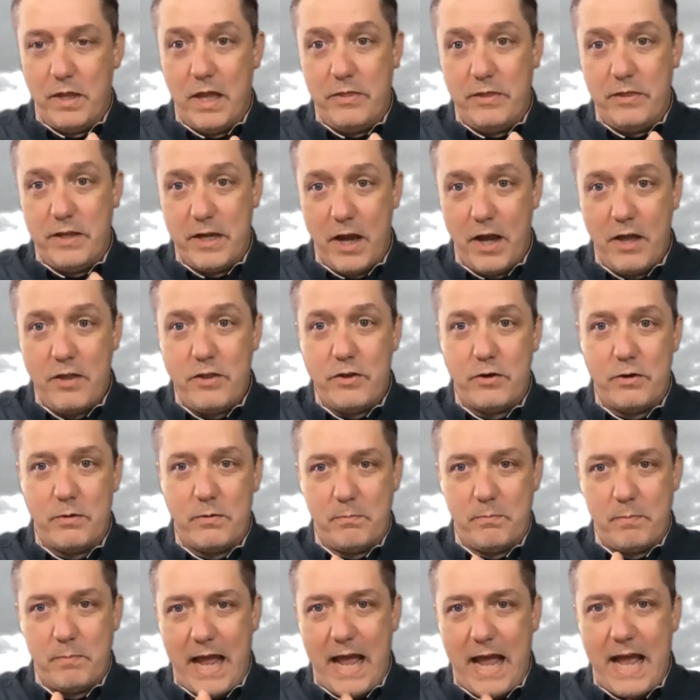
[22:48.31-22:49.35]
the
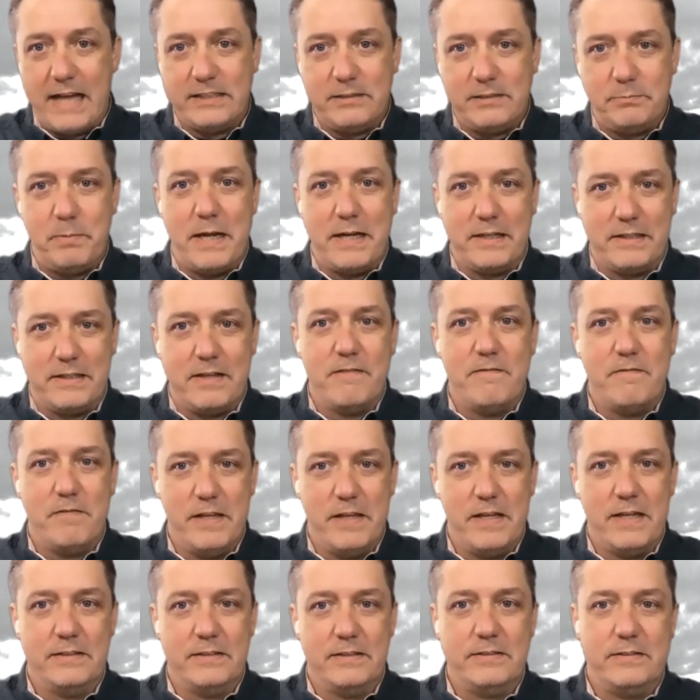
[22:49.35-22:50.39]
other aspect of
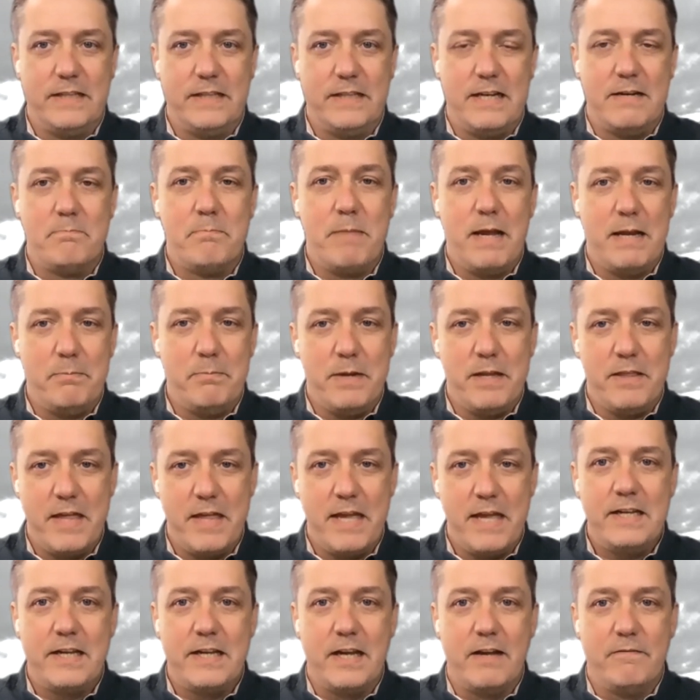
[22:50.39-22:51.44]
this that it made me
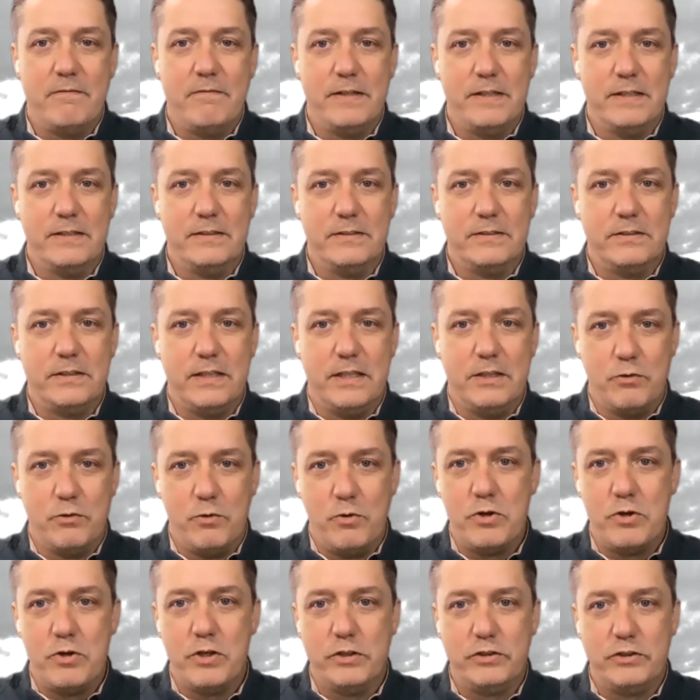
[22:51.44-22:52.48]
think of is, in
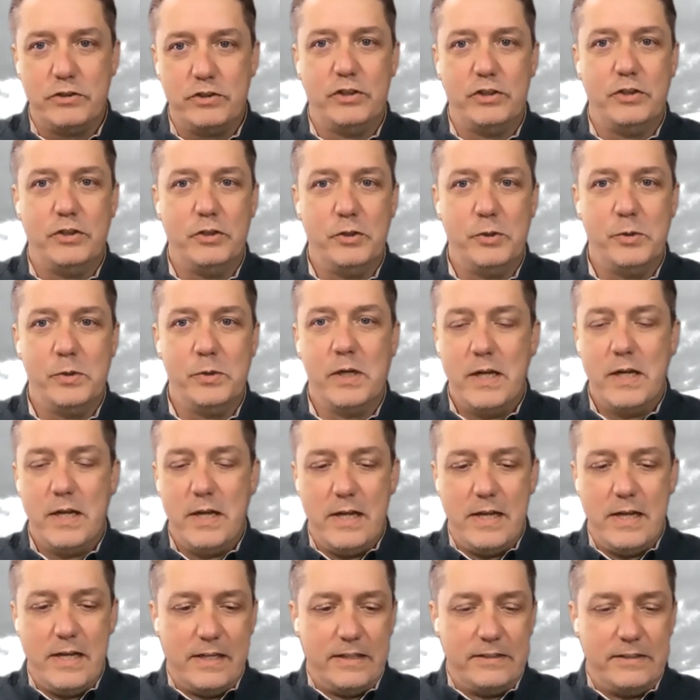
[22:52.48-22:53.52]
order to
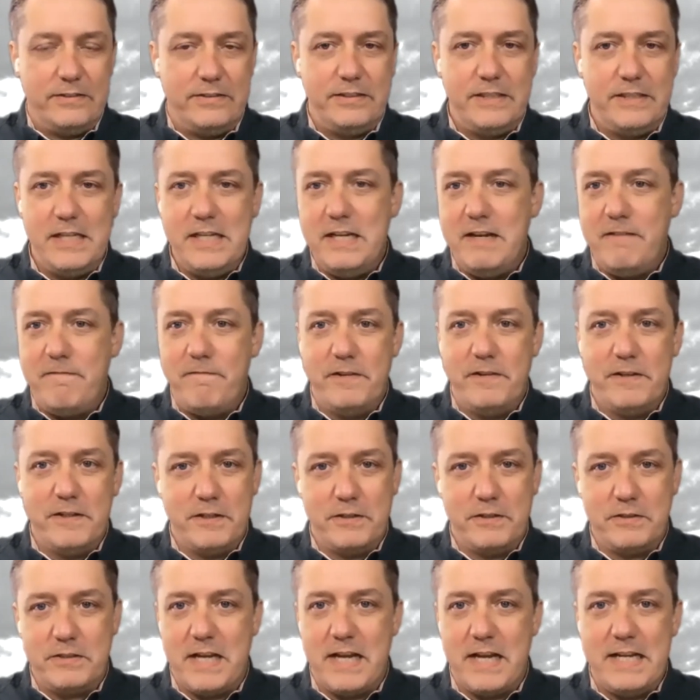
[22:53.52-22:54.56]
see,
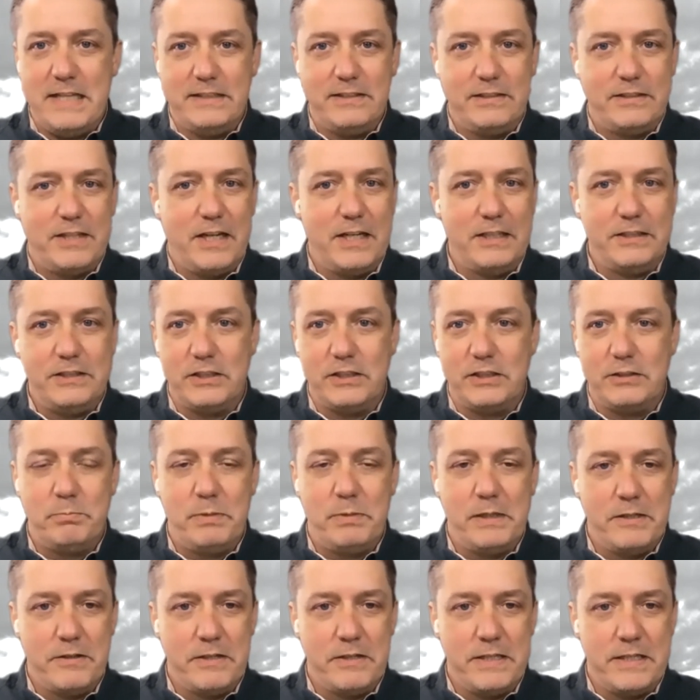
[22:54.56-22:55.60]
feel, taste, touch,
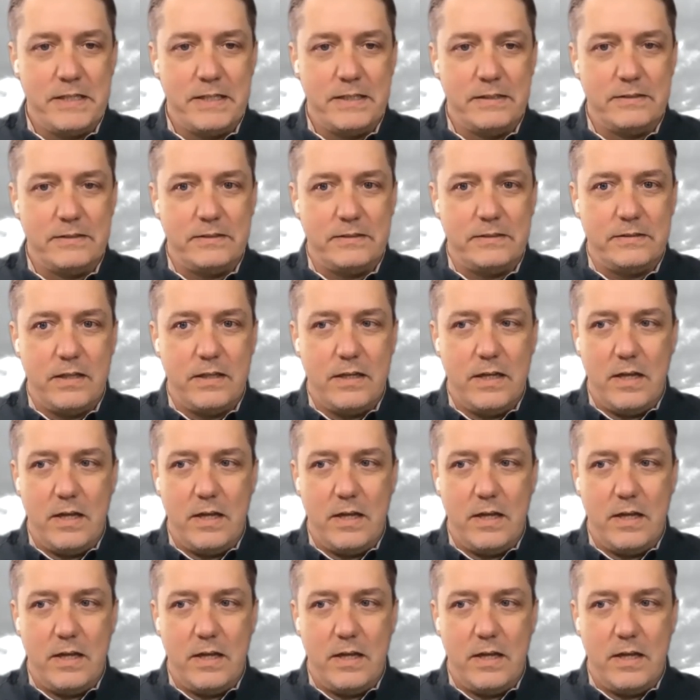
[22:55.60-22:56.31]
experience,